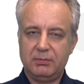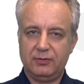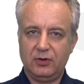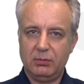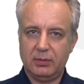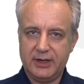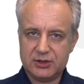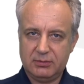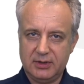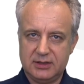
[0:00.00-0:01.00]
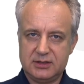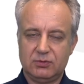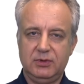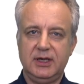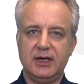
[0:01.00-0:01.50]
perform a measurement,
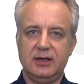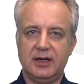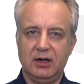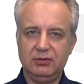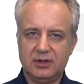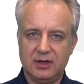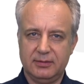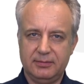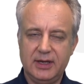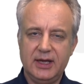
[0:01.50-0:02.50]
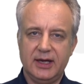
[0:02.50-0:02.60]
we get an outcome,